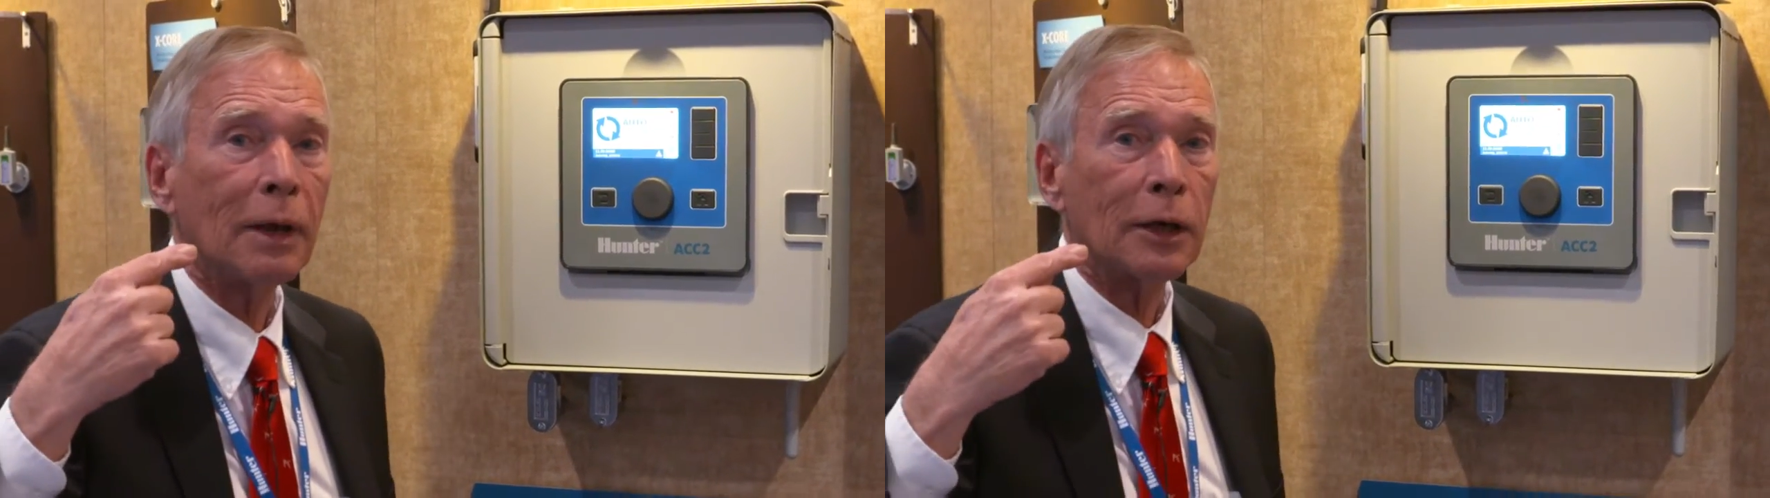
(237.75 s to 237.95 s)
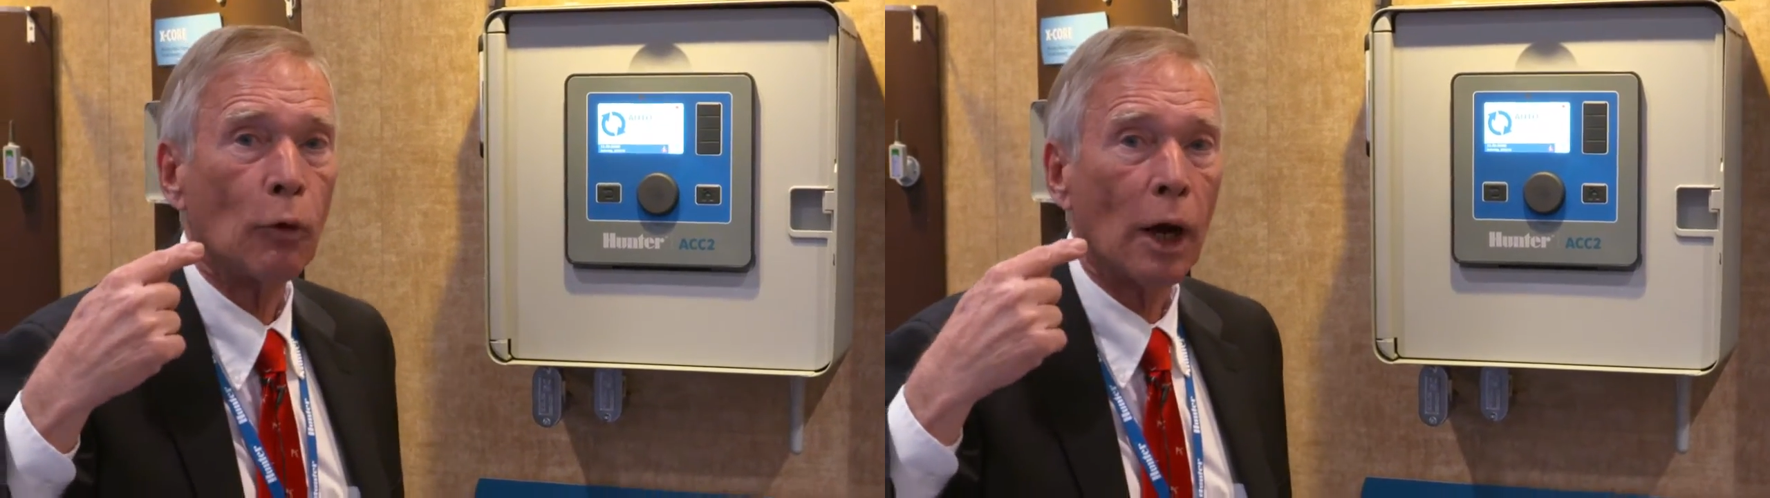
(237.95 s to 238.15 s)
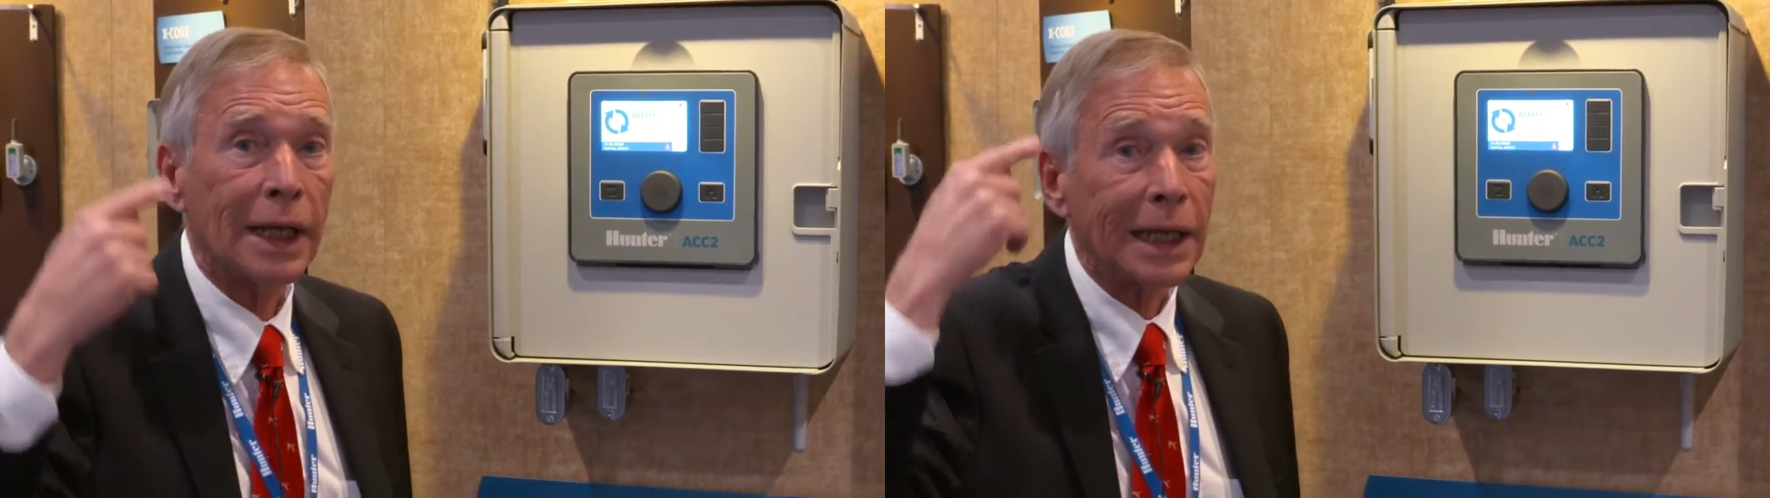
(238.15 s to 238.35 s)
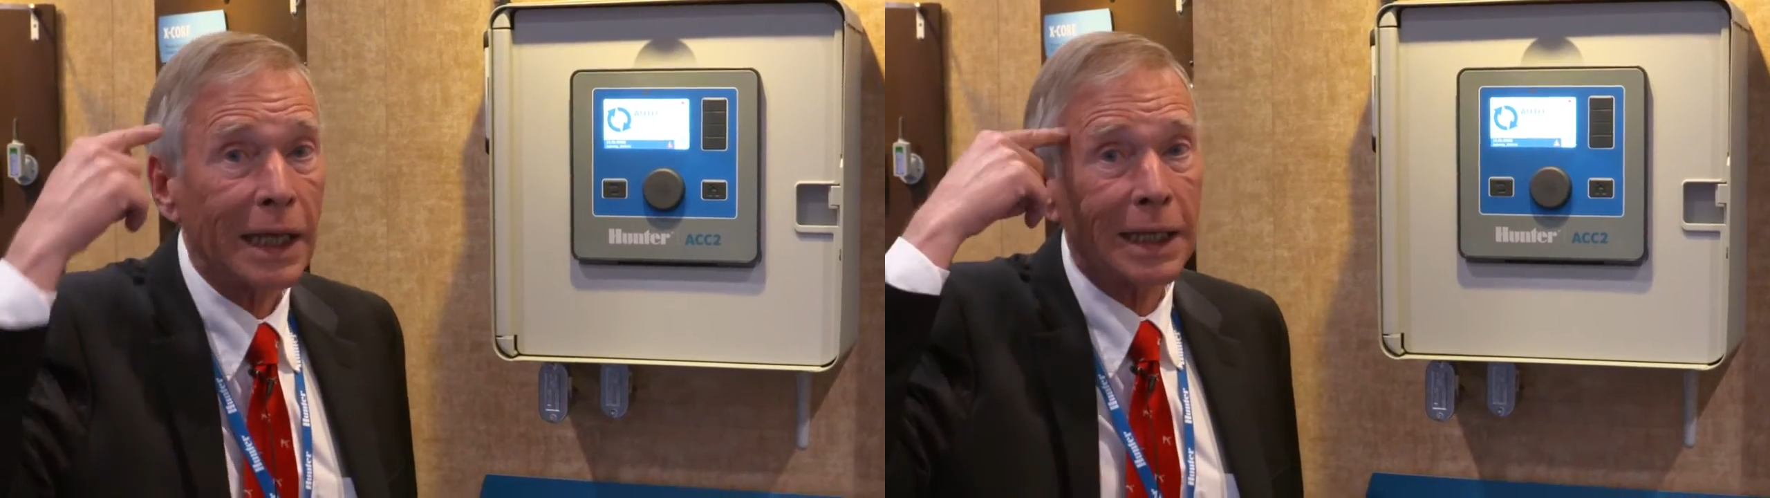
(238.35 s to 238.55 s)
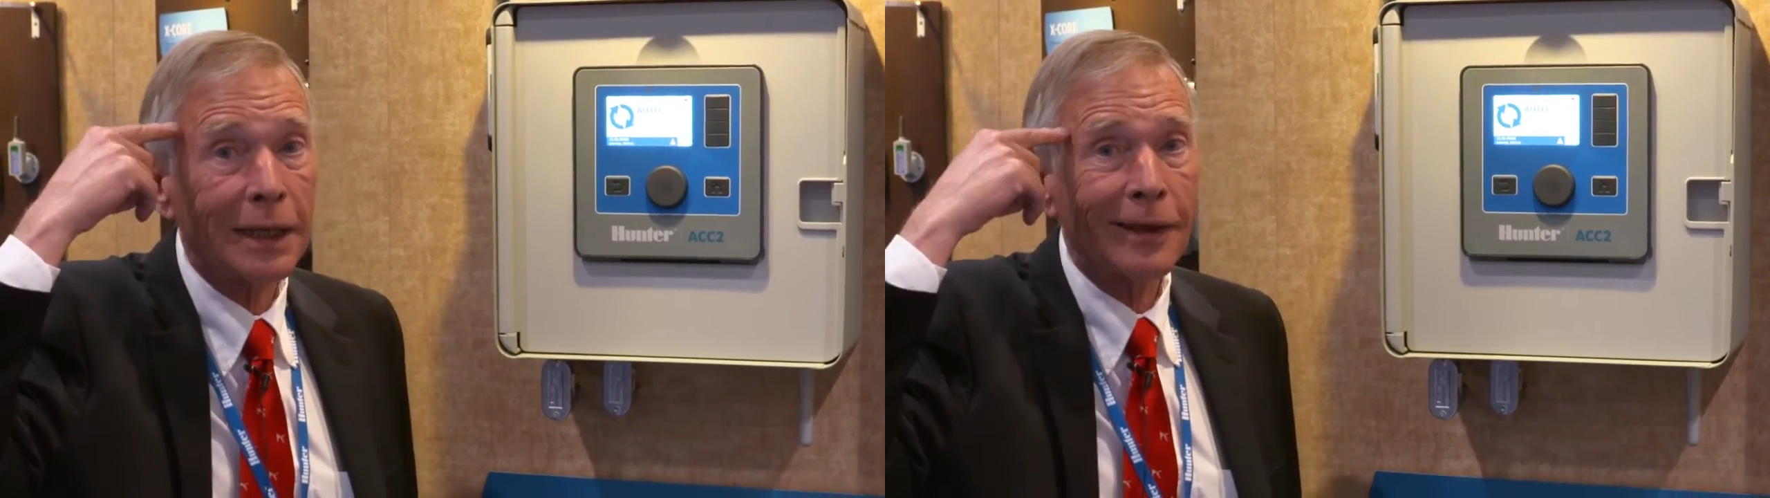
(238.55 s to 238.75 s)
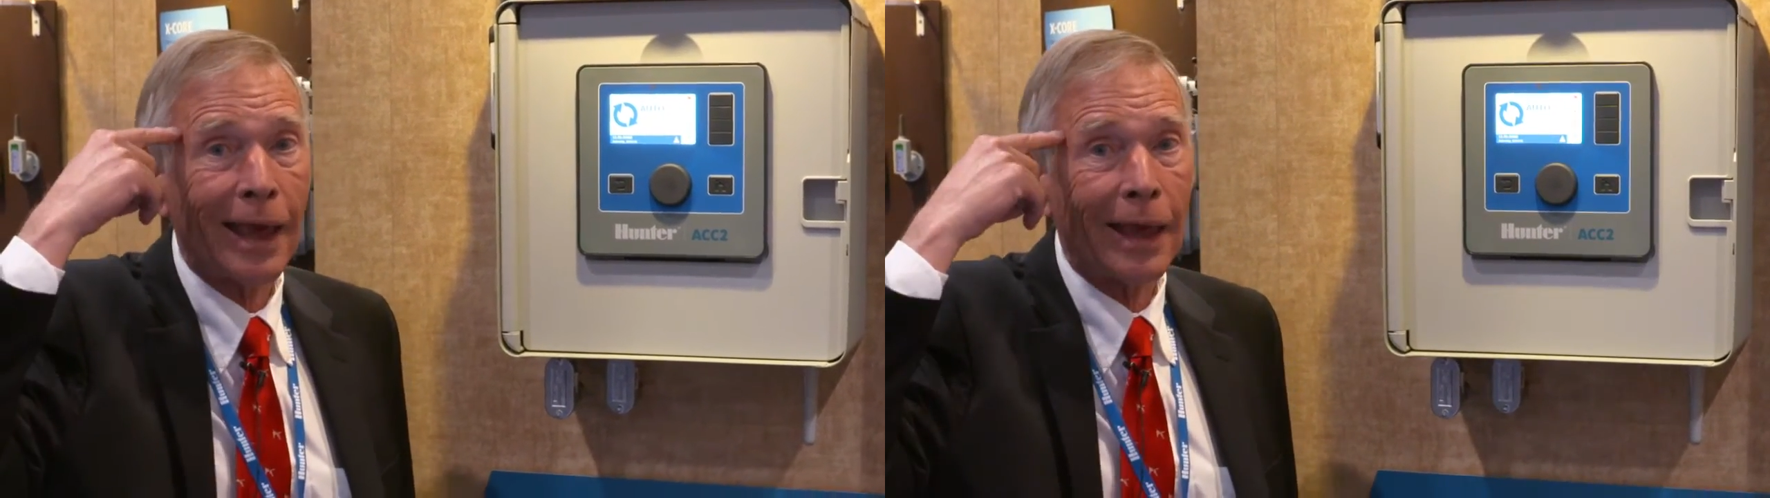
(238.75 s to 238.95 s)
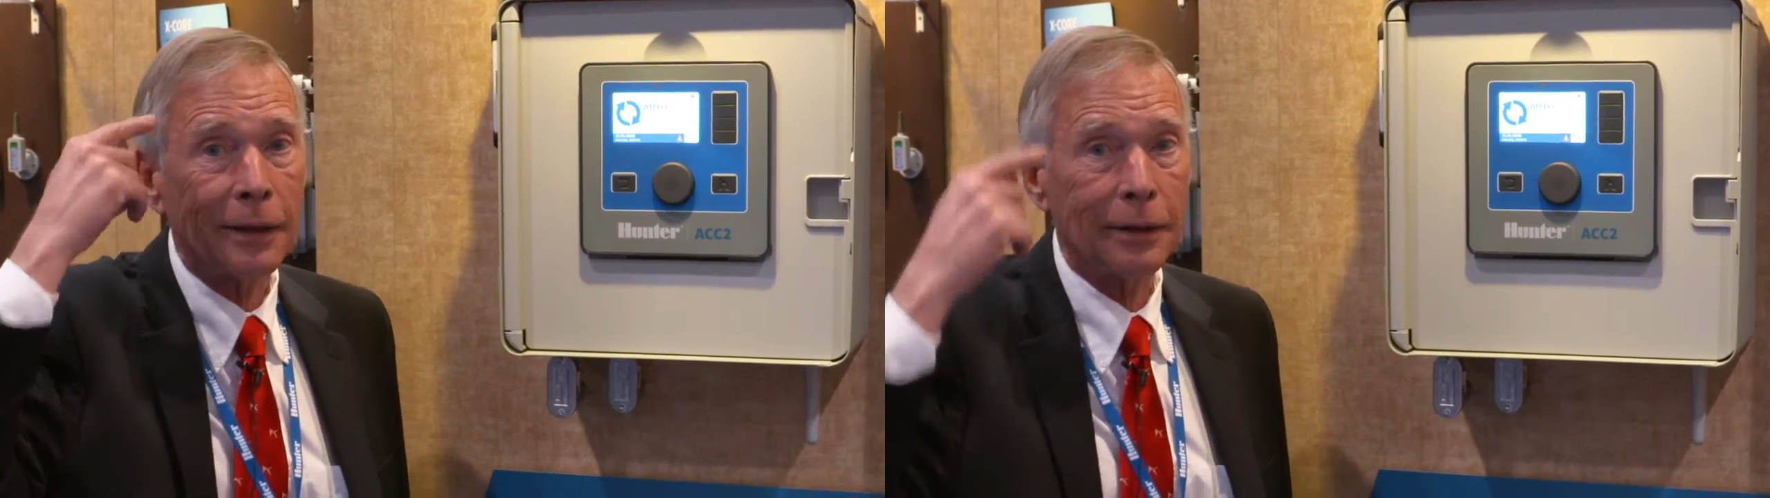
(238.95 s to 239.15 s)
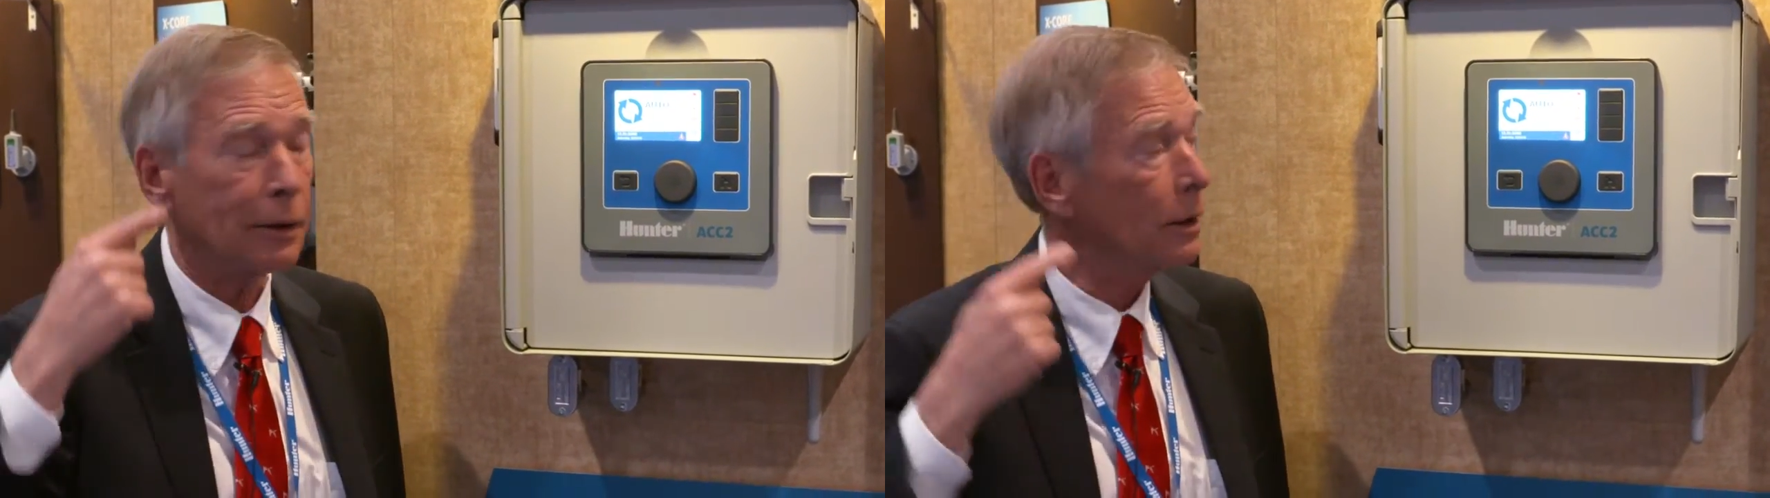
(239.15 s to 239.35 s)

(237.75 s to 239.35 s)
been running in its head.